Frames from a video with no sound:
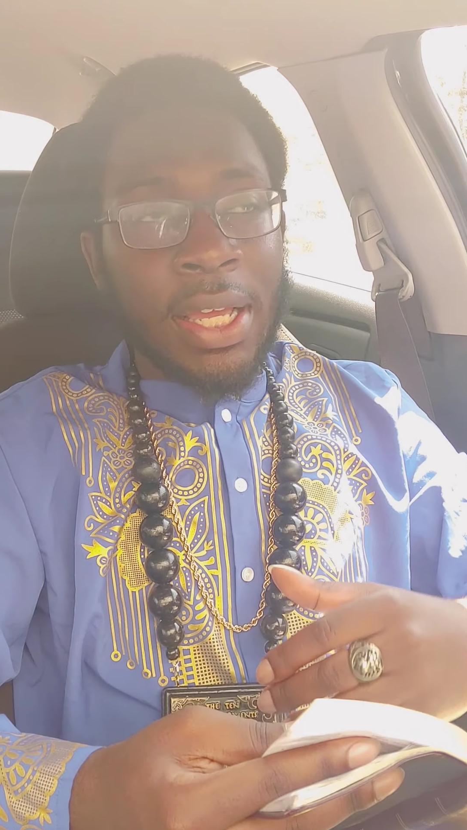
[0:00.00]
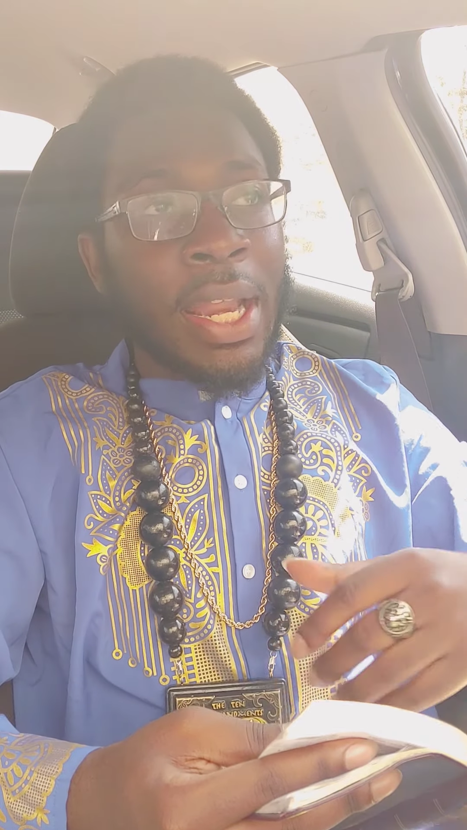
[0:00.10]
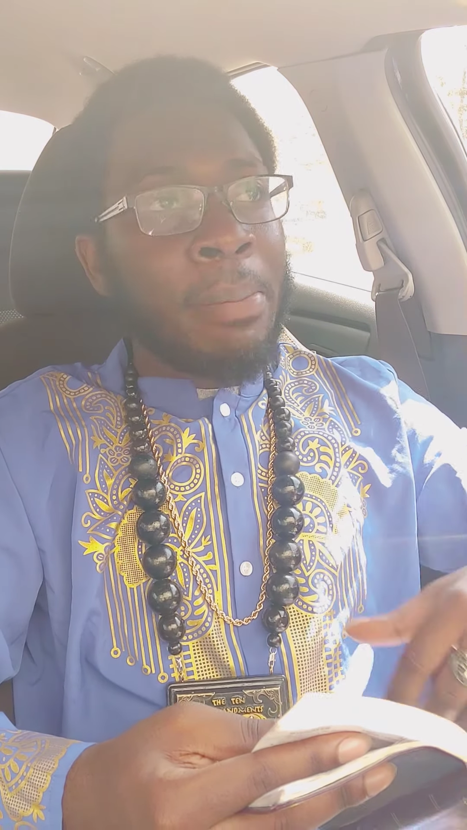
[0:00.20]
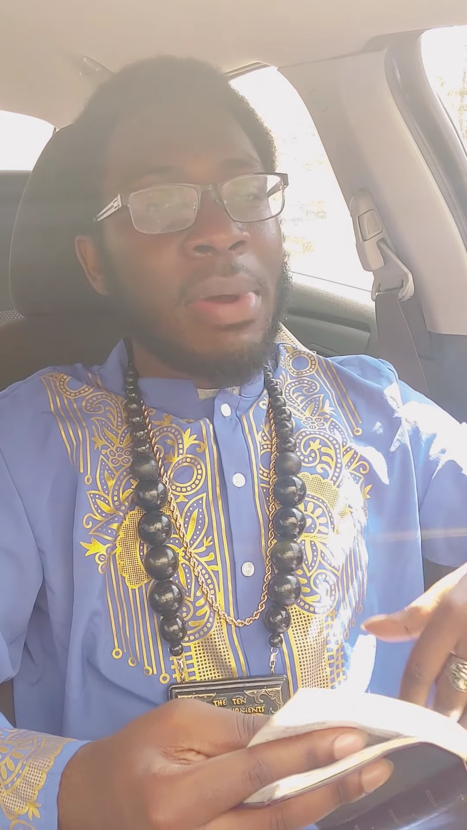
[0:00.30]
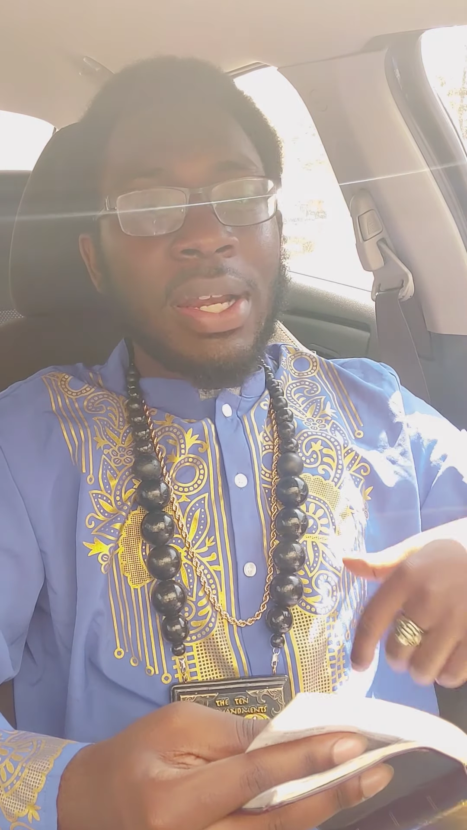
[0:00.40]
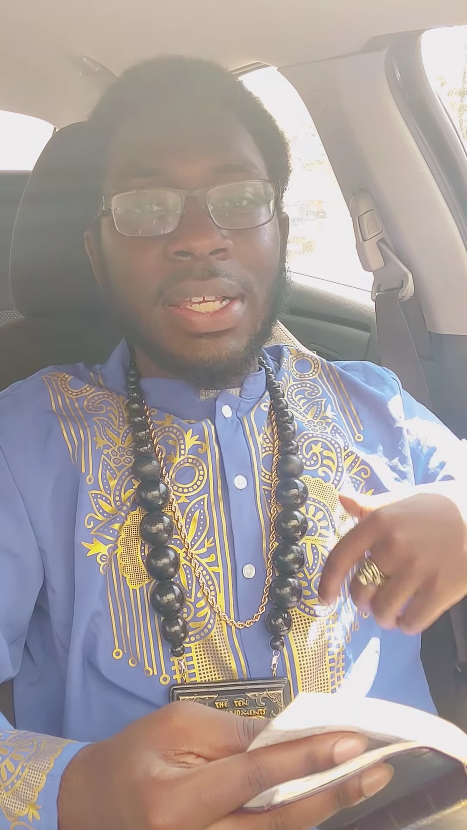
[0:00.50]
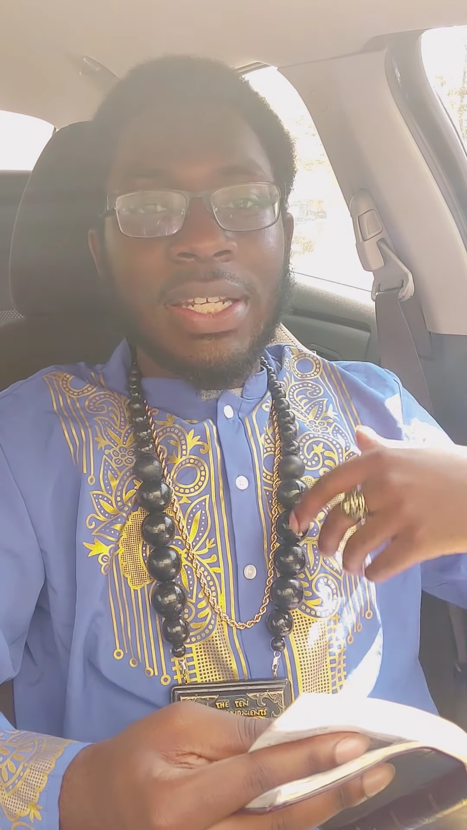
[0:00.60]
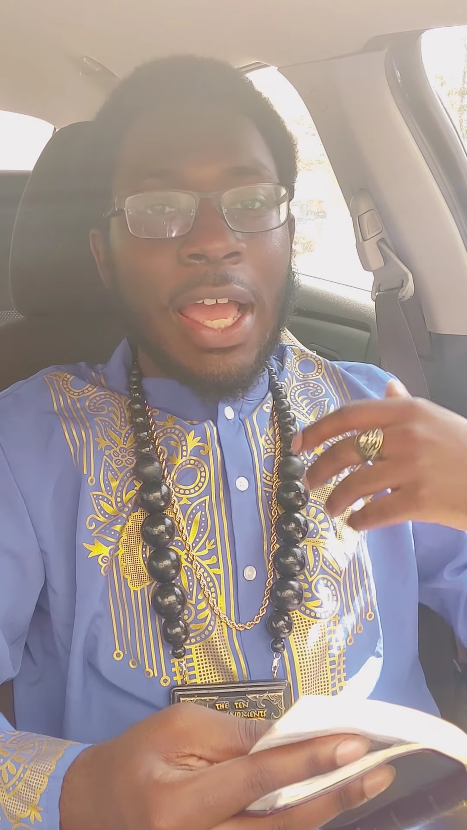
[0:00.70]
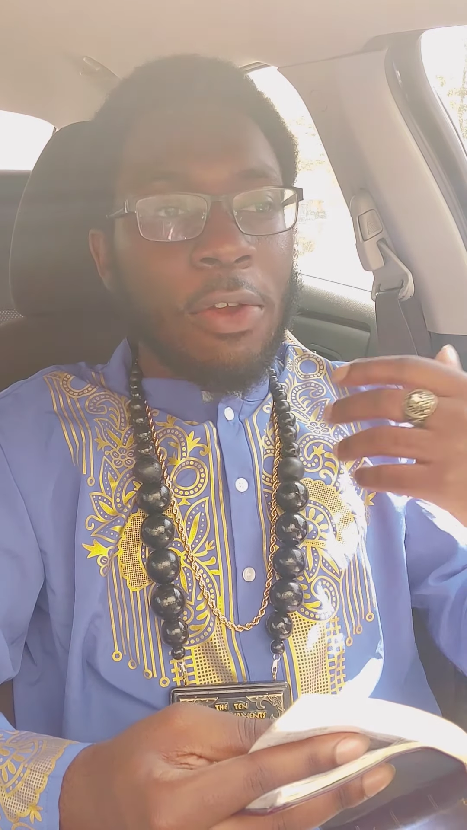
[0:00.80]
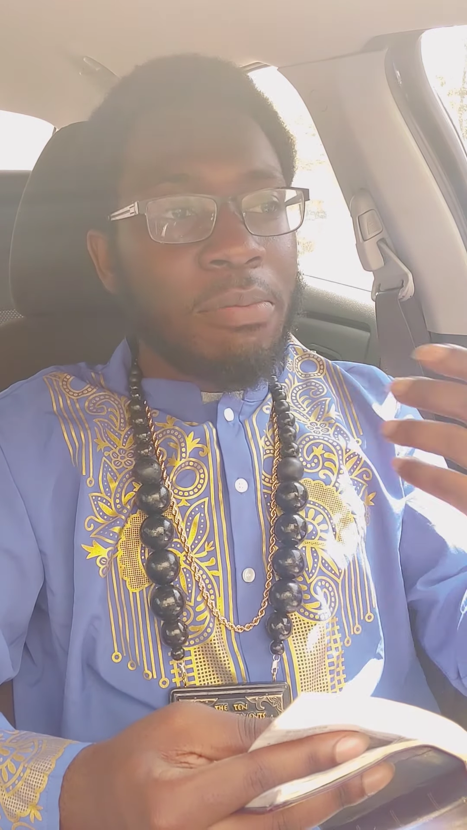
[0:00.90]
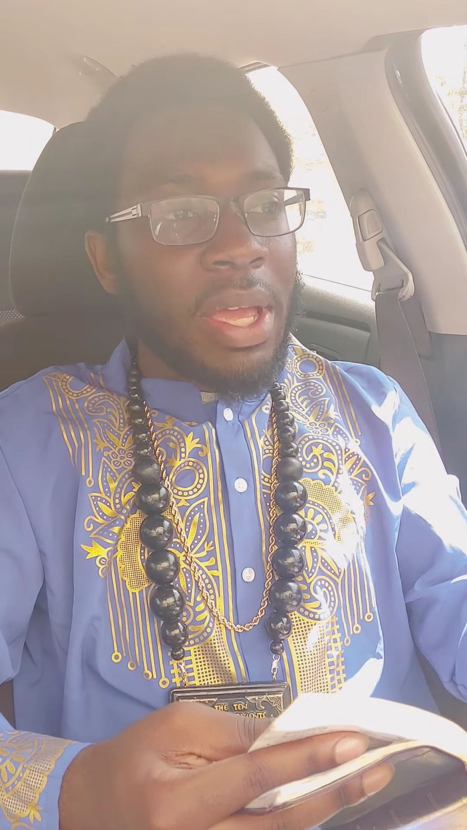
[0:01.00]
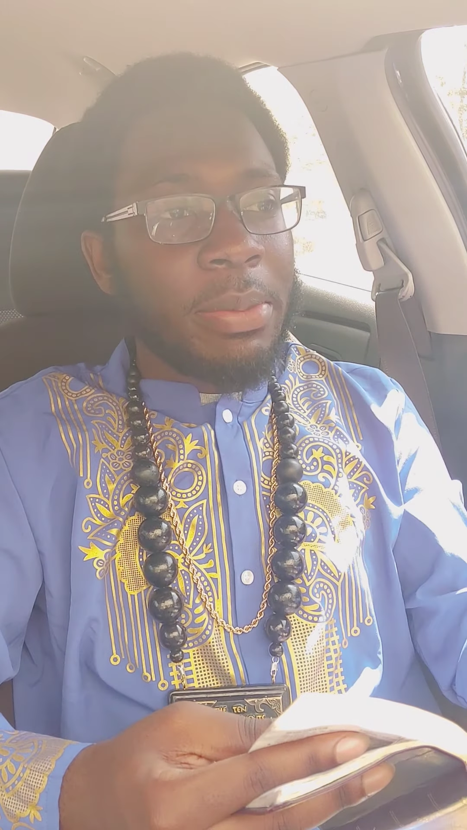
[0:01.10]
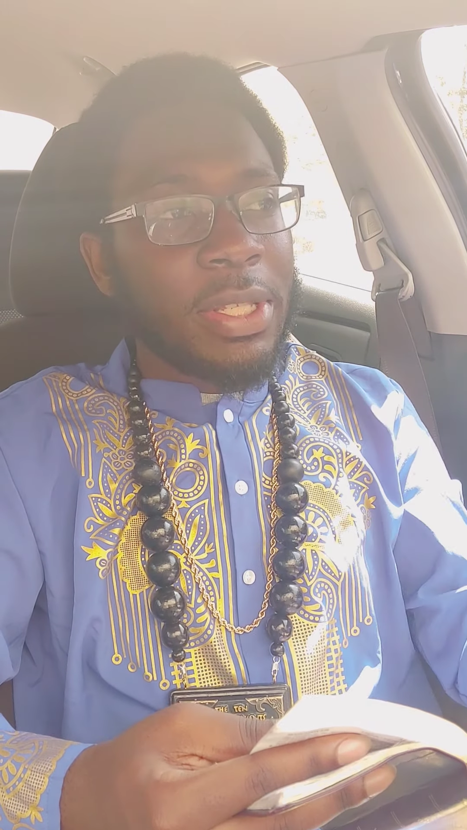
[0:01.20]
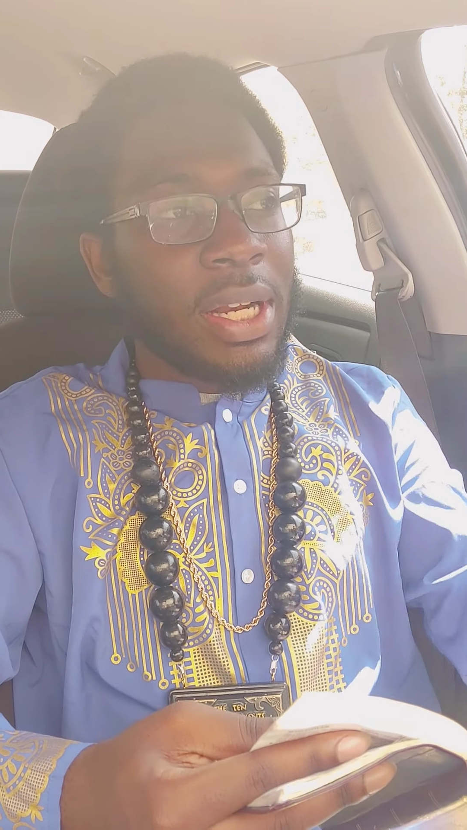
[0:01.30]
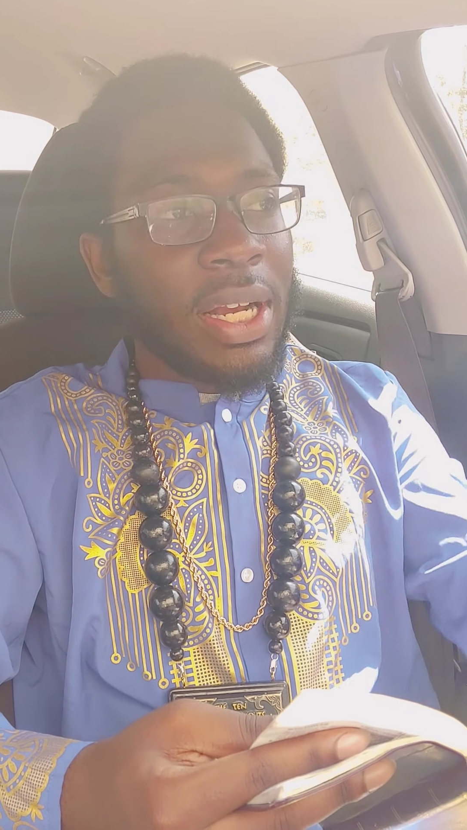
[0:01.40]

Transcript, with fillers: that money is not going to be able to